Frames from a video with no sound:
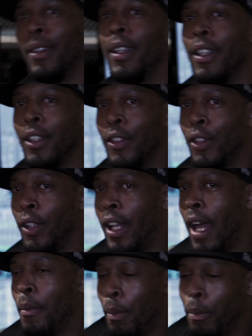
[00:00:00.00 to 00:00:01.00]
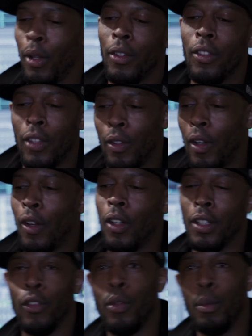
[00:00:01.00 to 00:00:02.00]
Exactly. So like my projects have all
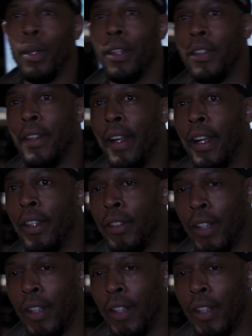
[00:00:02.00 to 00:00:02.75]
got different personalities.